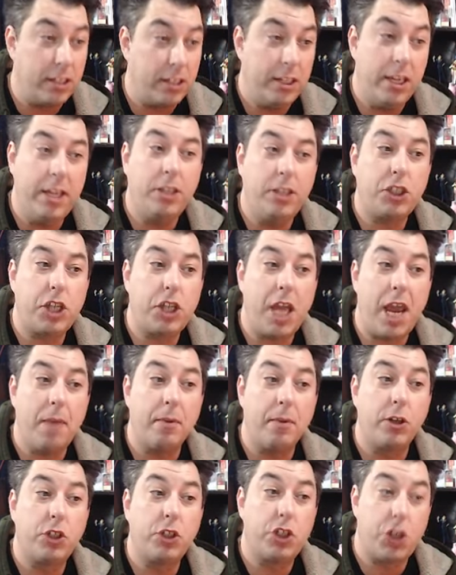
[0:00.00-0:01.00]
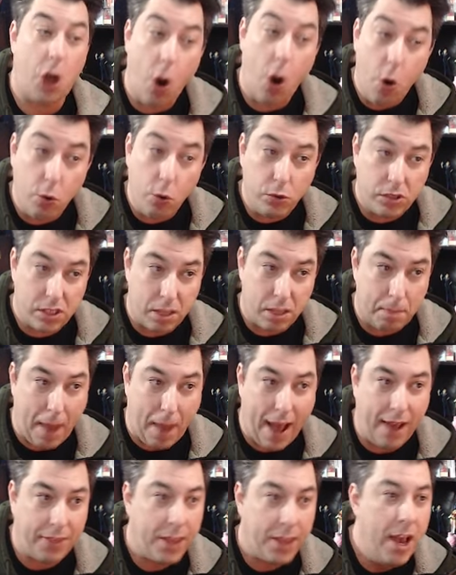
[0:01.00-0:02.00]
Niche Gamer chose the
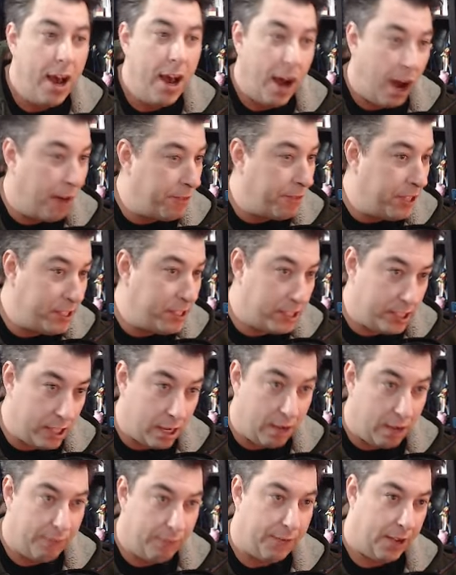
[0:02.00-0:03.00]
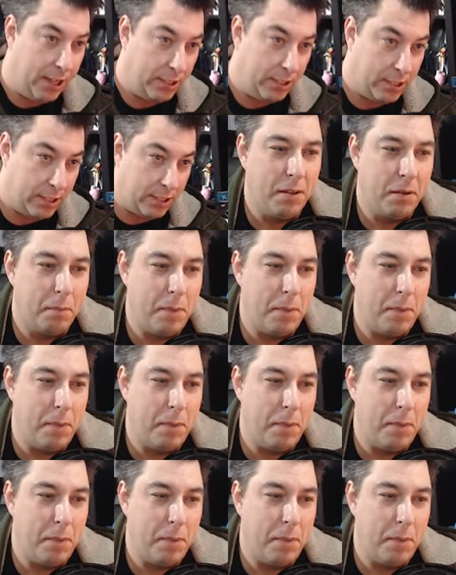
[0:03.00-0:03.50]
path of the sycophant.